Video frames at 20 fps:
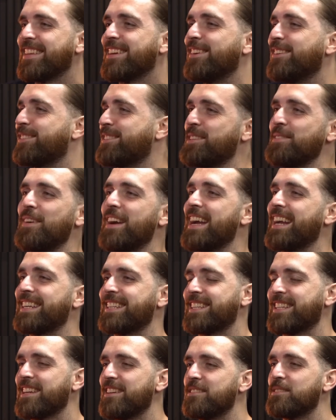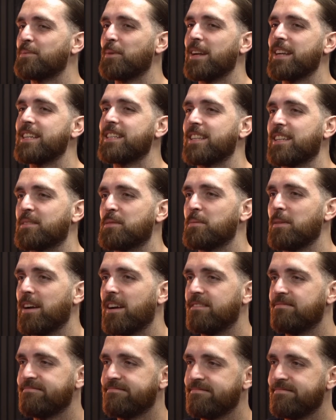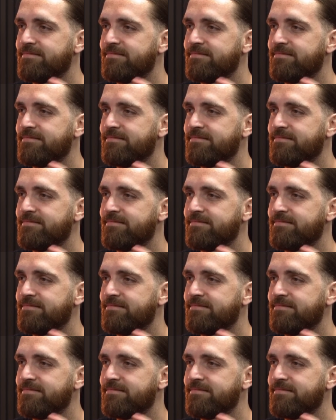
The ultimate excuse. Why didn't you text me back?